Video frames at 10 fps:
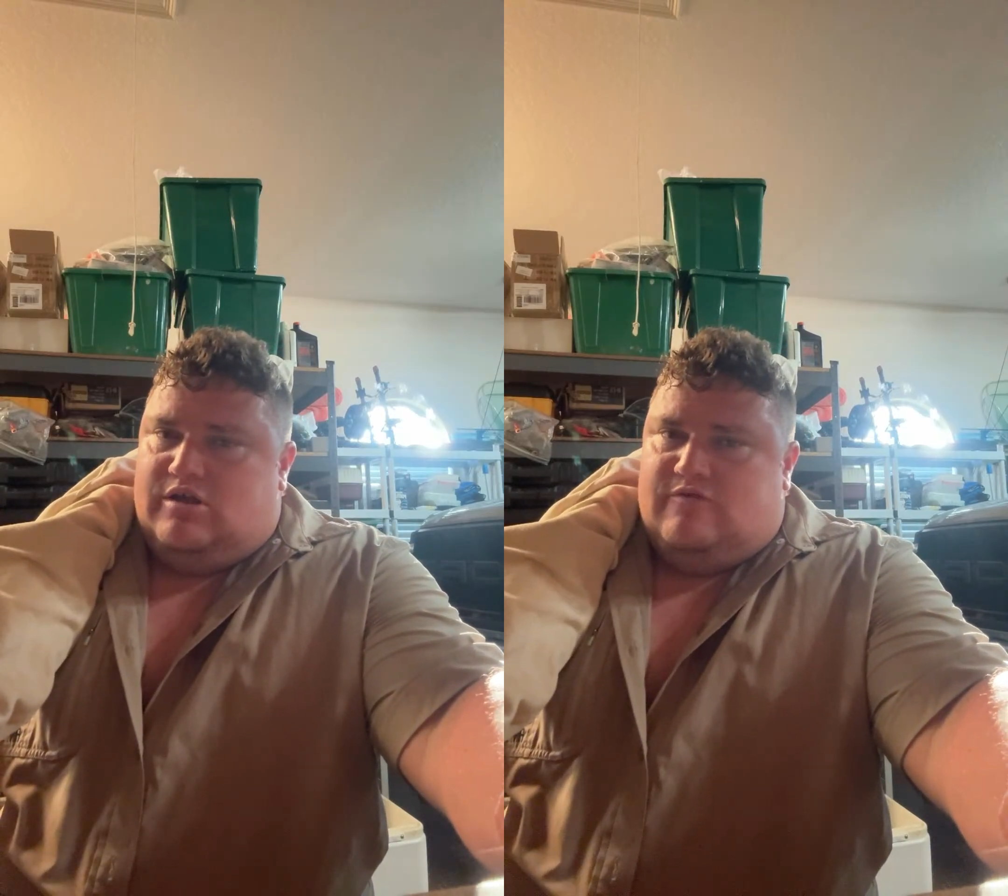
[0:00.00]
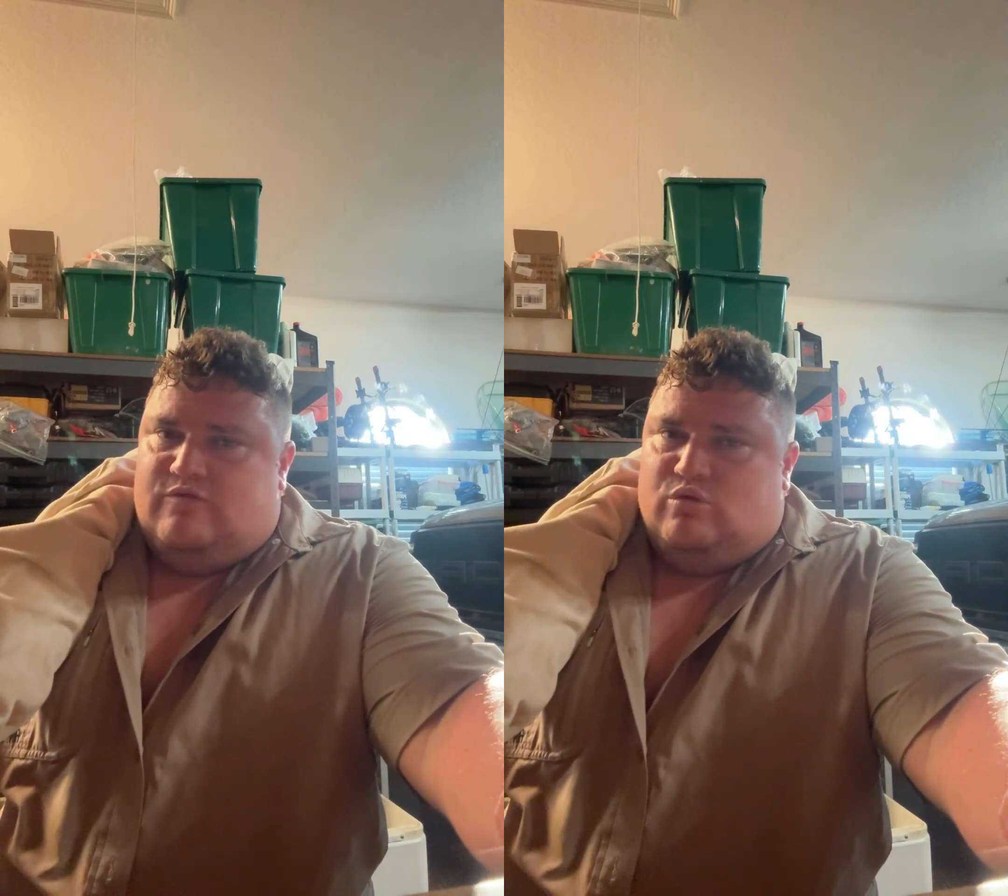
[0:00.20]

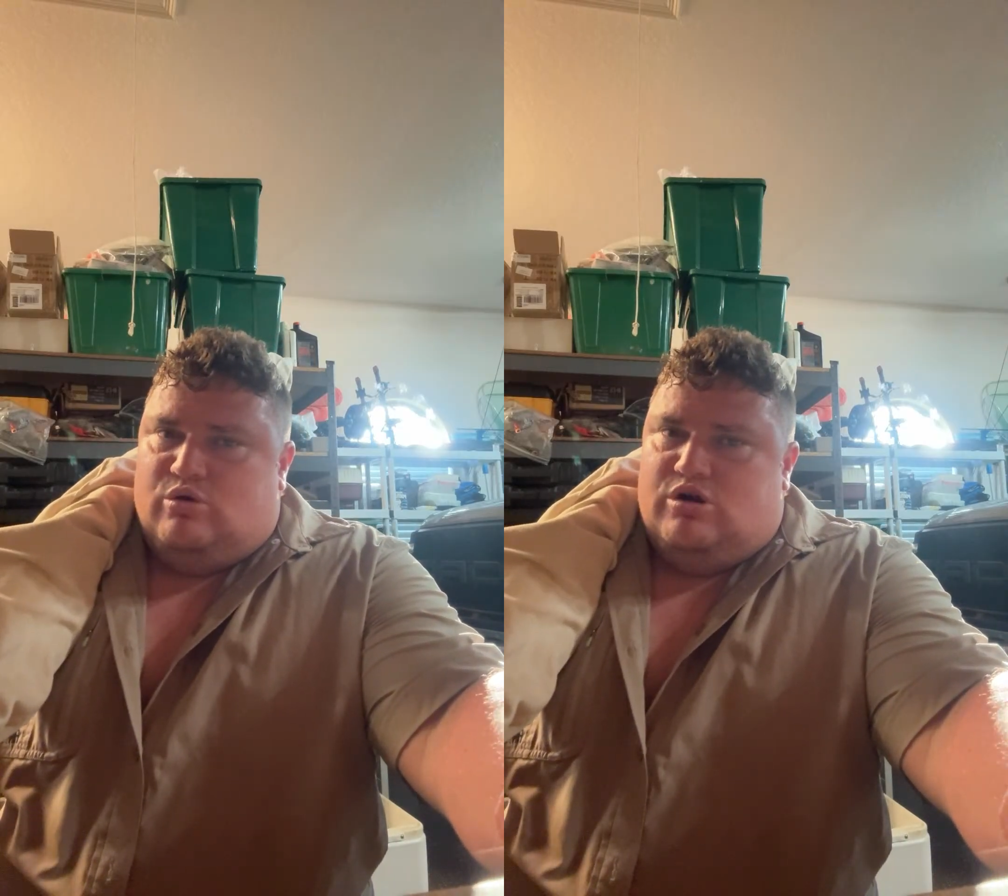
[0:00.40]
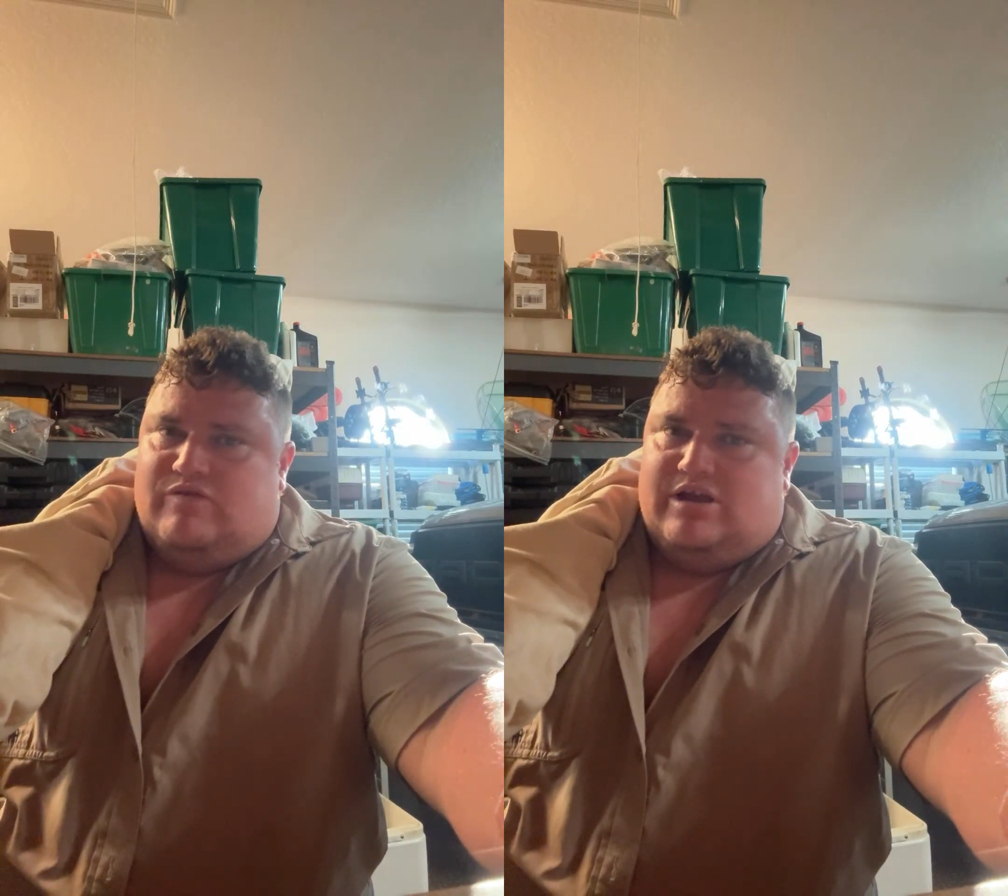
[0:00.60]
in
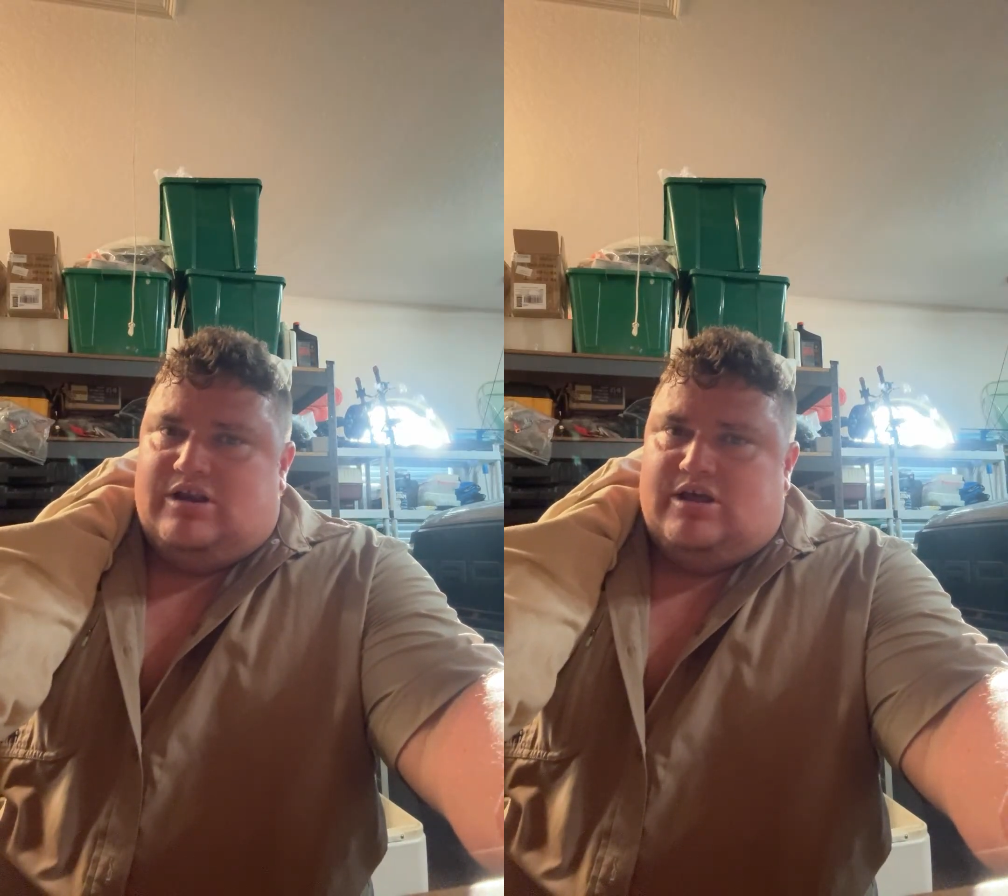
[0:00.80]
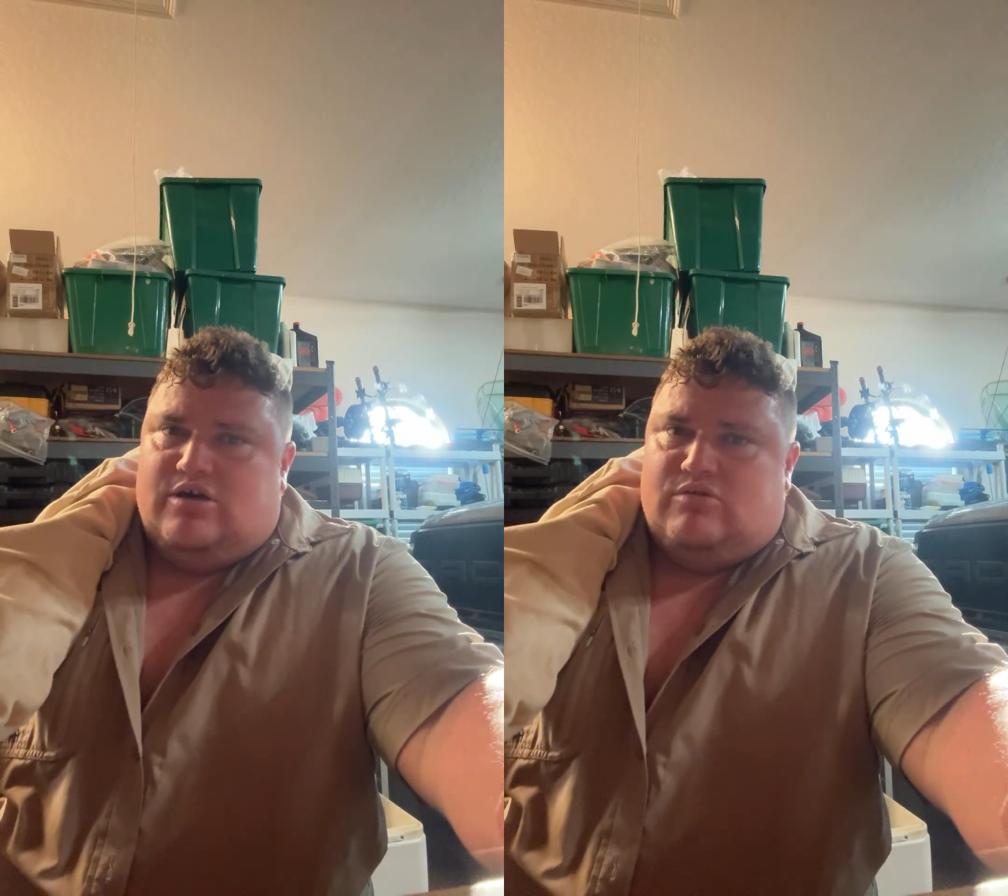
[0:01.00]
Florida right
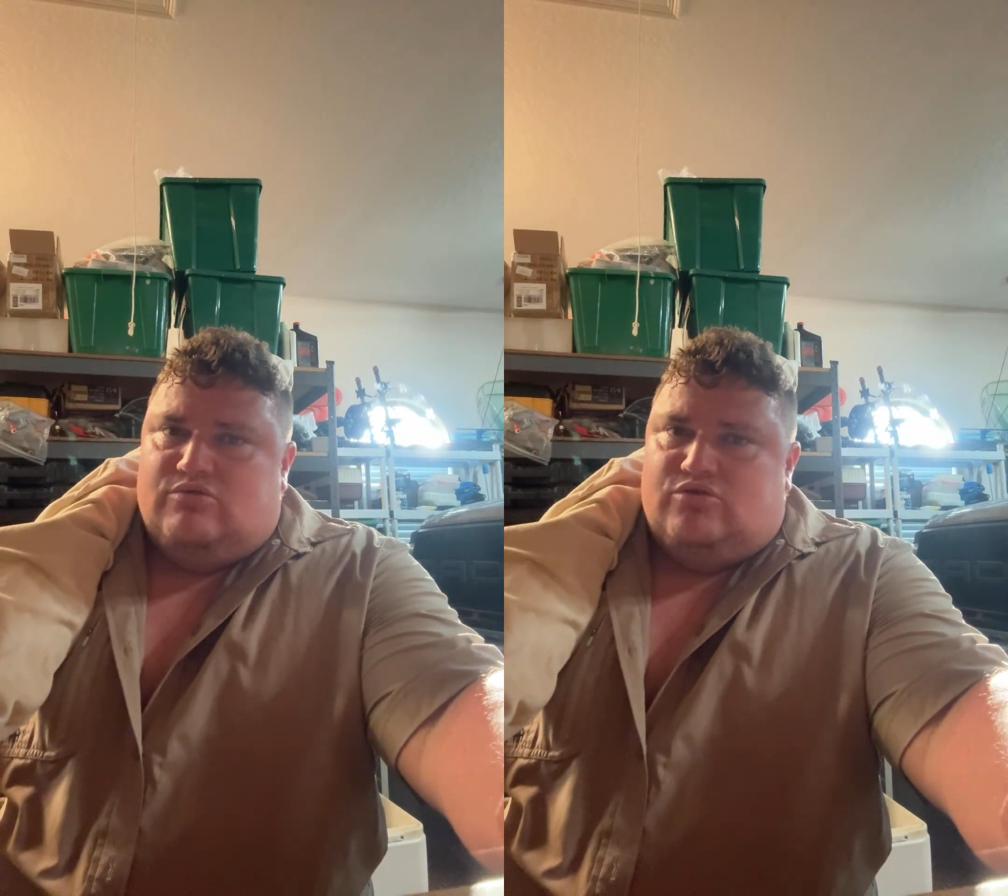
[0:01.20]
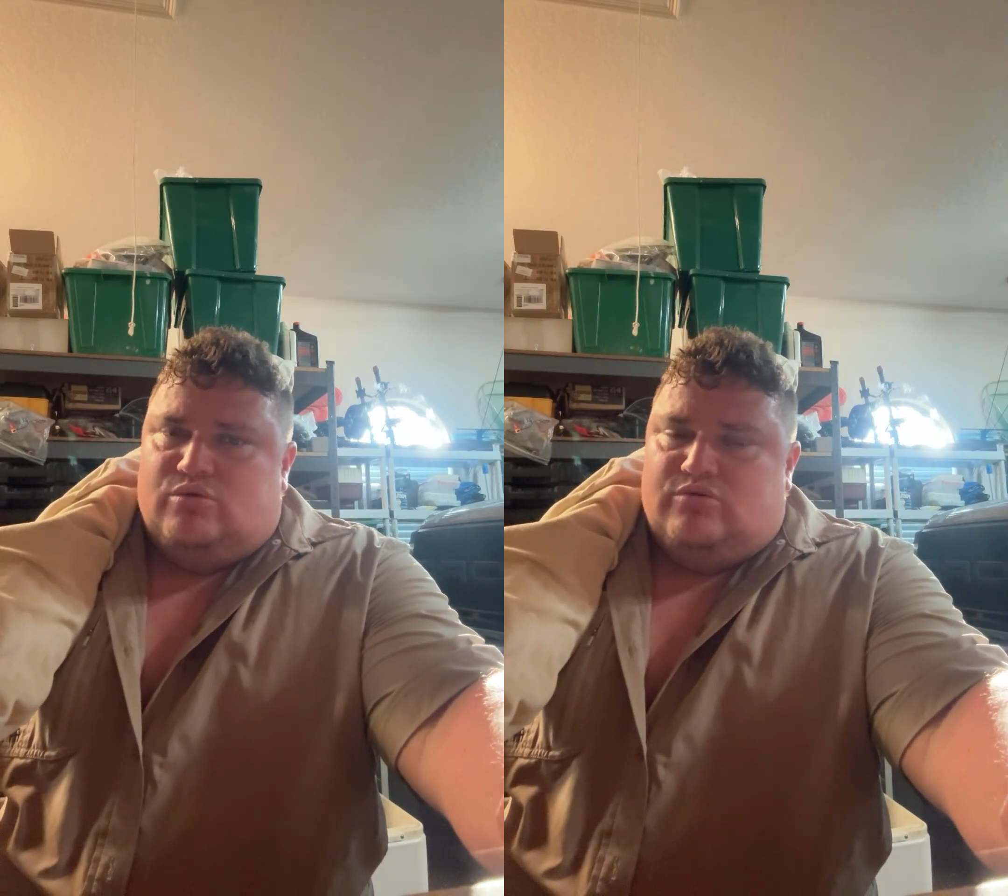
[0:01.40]

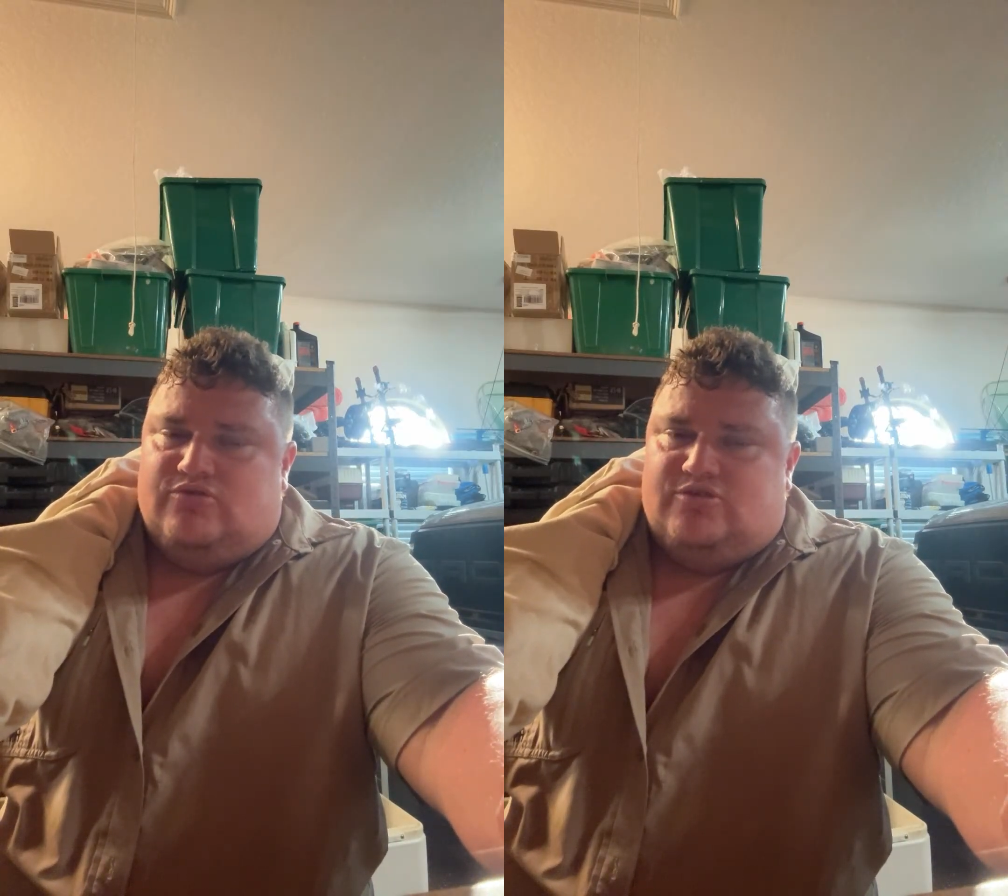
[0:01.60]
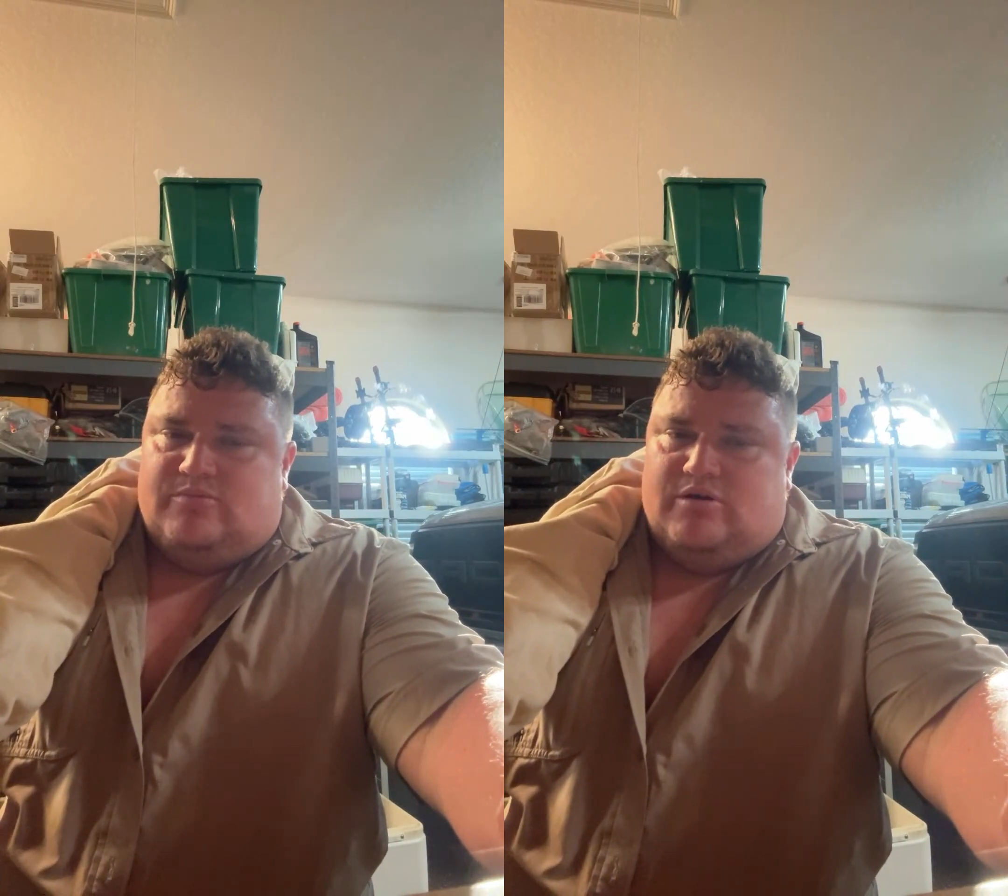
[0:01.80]
now, doing
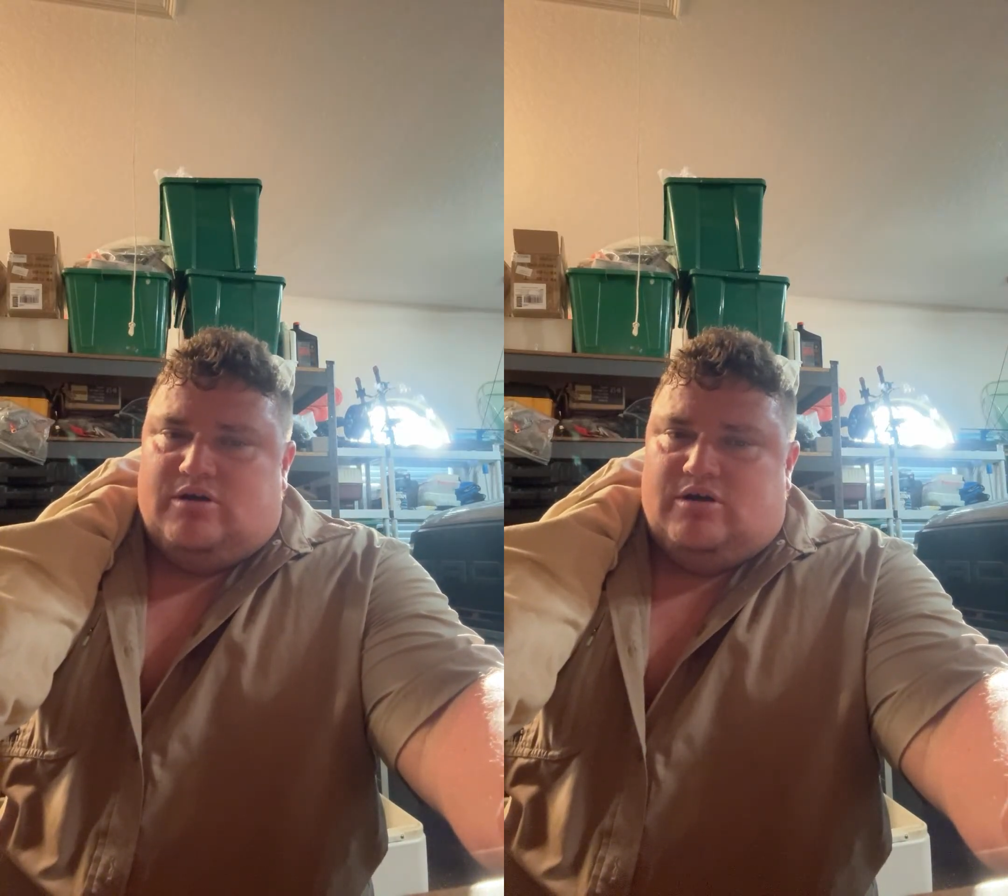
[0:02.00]
some,